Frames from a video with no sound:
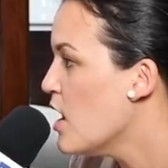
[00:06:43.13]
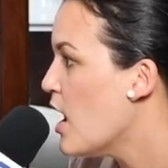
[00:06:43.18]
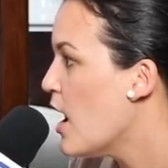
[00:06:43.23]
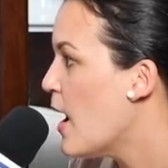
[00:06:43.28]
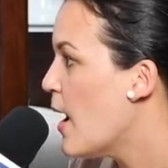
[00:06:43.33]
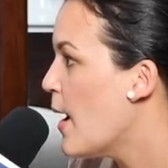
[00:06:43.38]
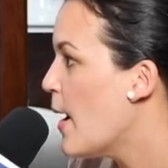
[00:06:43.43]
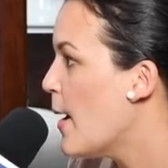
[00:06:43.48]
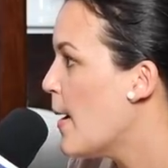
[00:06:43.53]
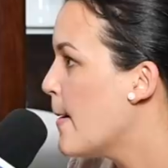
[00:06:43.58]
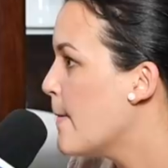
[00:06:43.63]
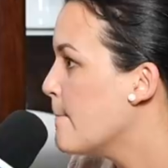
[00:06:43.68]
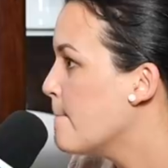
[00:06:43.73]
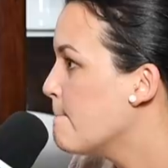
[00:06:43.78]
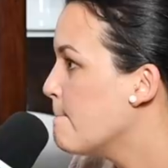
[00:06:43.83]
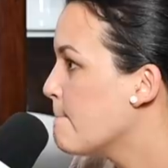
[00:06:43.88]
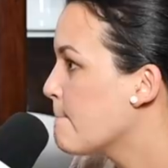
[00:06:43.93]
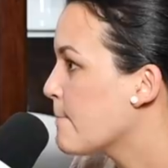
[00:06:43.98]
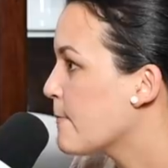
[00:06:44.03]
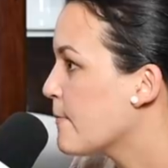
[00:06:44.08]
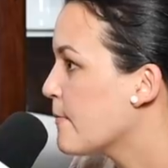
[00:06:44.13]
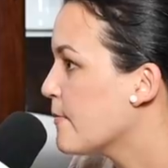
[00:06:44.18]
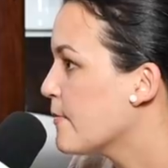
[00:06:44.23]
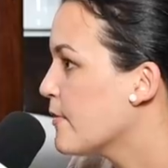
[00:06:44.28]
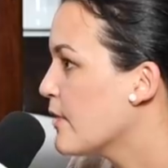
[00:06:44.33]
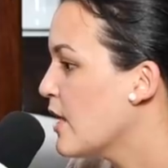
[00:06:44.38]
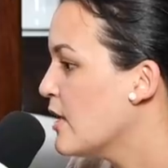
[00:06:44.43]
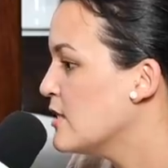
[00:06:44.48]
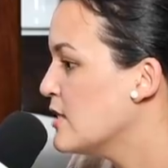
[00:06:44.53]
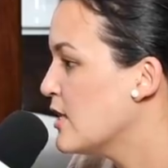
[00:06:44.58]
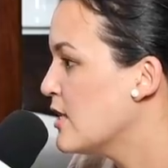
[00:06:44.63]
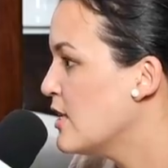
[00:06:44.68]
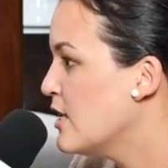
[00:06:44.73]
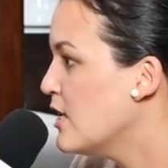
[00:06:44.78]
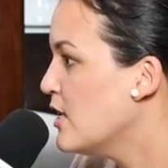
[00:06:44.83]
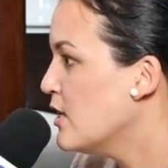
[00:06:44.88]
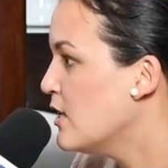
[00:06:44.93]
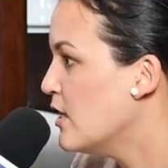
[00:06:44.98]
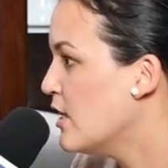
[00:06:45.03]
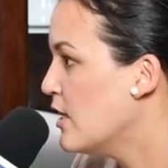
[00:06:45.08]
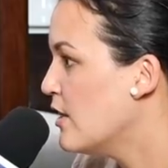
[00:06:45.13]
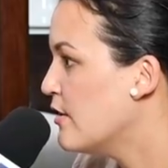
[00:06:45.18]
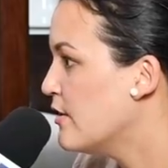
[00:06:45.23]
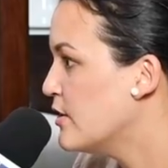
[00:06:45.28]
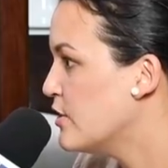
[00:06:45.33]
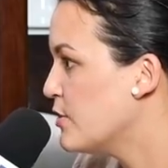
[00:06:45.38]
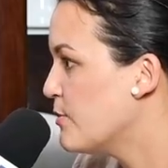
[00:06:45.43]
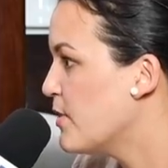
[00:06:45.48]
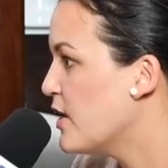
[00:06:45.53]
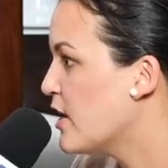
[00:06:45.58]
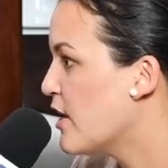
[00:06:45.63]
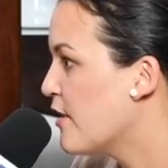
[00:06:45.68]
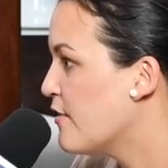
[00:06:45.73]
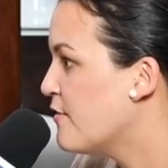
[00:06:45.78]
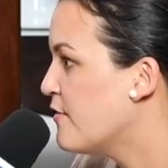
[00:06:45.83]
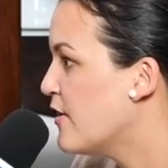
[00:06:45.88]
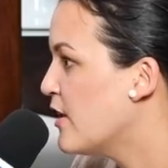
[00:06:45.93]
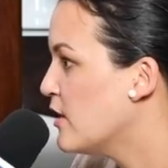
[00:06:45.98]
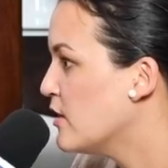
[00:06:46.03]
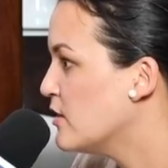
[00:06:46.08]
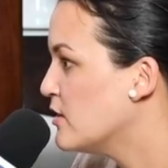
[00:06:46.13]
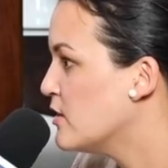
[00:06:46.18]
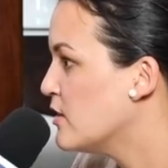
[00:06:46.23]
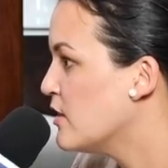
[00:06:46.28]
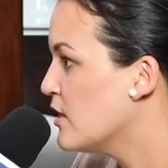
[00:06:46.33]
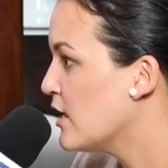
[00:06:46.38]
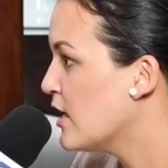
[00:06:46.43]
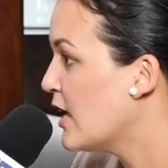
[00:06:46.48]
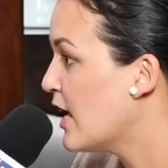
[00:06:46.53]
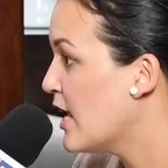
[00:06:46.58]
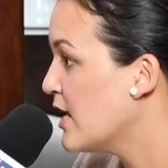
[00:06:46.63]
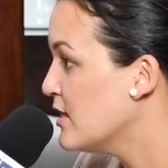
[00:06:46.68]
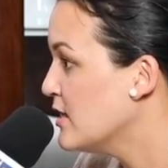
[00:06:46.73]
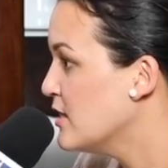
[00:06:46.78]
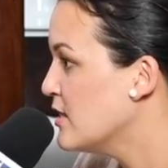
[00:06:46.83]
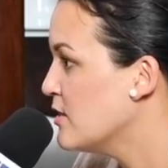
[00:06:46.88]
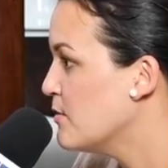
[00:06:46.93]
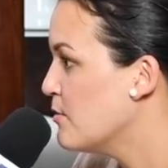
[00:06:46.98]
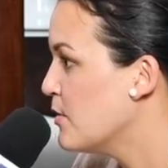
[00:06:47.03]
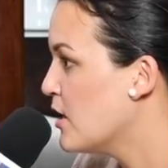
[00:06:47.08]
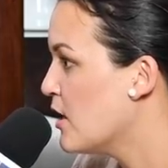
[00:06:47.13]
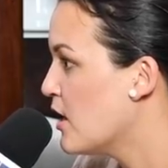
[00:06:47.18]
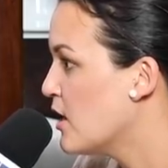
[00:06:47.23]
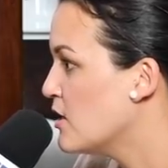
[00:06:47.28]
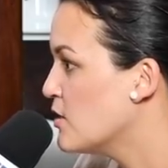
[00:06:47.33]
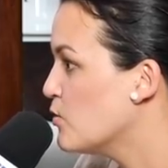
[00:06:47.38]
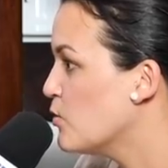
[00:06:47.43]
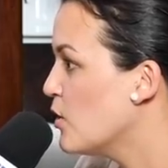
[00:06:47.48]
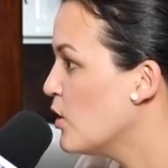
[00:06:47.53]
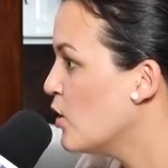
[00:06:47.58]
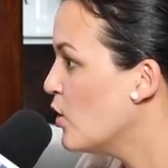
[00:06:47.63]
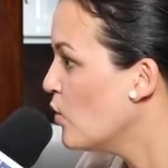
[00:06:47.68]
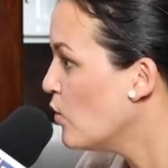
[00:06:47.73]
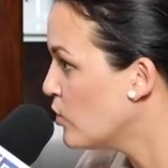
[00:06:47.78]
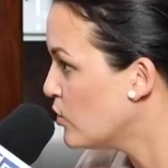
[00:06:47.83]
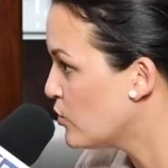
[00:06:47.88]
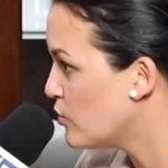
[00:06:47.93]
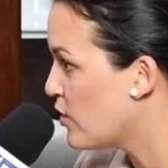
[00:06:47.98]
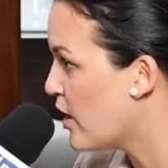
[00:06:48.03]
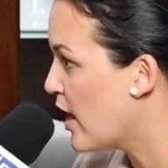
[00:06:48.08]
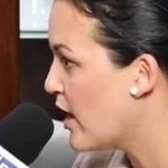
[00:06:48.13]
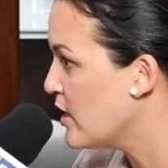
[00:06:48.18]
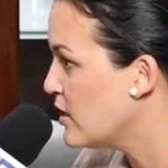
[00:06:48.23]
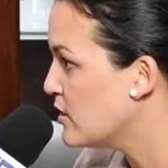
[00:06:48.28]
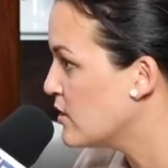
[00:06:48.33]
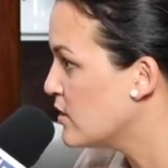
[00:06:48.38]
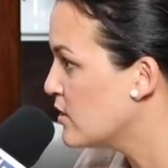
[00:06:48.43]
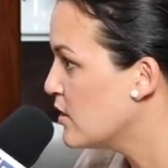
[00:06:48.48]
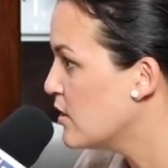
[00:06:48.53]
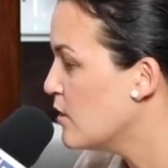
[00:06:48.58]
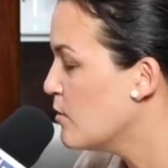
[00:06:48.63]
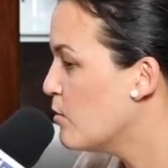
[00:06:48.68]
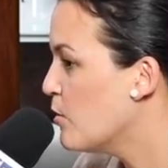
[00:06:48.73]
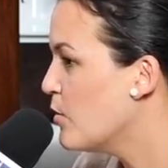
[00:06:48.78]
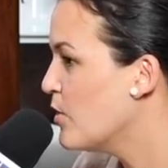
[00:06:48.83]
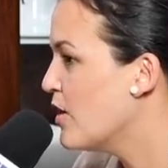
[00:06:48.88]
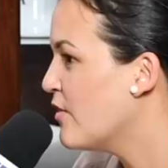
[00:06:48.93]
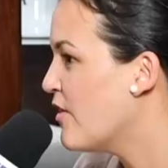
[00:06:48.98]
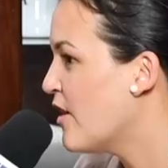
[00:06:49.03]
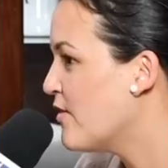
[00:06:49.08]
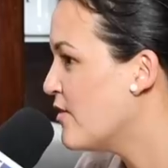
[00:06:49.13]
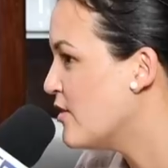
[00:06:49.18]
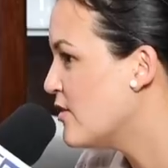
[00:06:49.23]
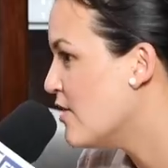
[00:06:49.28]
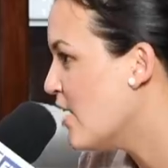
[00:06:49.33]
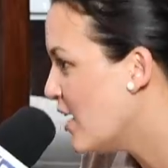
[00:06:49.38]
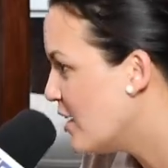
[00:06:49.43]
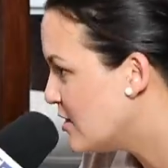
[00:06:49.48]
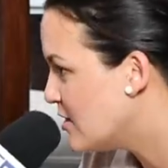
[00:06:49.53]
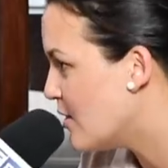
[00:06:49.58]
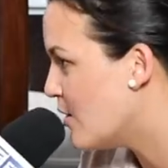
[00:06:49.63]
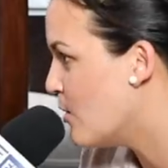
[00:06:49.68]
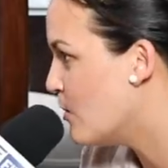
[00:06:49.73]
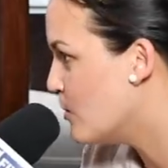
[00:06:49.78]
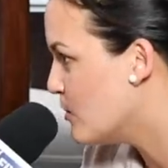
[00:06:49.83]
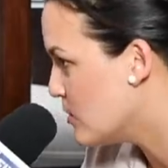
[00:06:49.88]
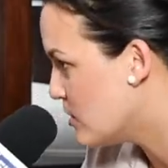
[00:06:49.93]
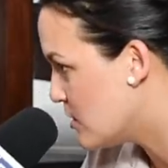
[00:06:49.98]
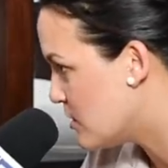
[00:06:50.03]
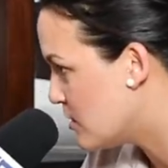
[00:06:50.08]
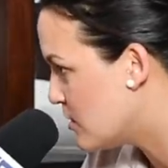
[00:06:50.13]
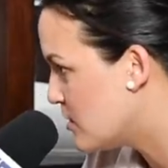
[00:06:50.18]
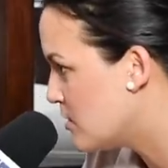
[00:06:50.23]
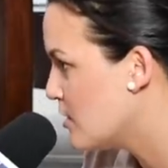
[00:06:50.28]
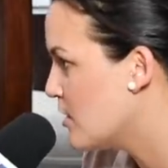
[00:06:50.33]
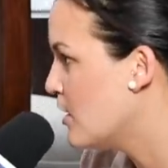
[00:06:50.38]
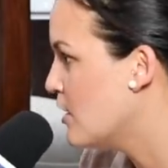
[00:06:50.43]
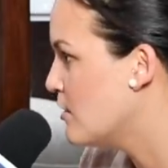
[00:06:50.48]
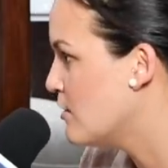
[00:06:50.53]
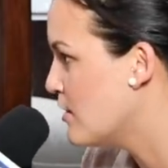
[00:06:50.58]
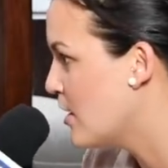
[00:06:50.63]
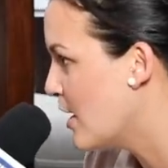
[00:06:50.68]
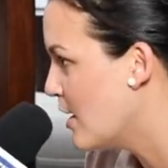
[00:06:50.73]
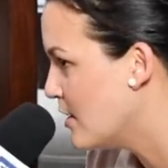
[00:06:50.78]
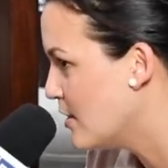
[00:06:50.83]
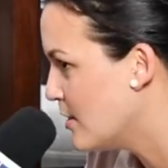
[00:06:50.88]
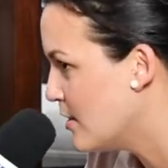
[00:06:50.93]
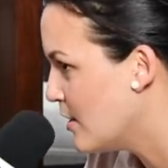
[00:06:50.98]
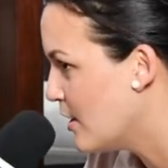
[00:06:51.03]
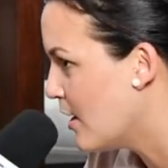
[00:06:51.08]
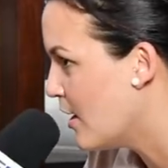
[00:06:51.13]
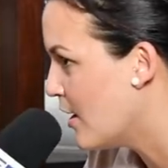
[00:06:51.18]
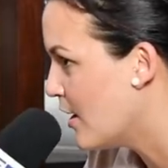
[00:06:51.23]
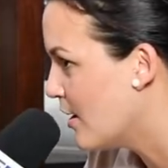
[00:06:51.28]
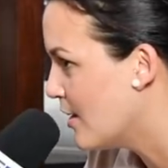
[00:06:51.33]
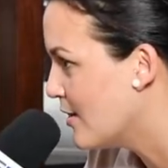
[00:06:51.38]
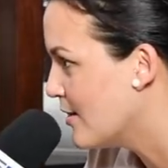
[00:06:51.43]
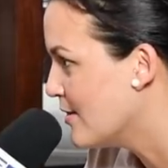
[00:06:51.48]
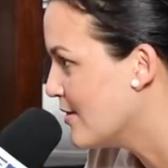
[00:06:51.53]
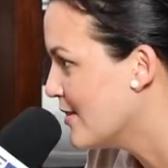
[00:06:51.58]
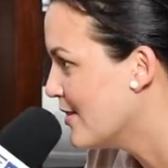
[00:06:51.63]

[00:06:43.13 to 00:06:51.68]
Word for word: Um, as a kid here in Jamaica, I felt the classism because we looked right, mm-hmm. we never have the right house and the right car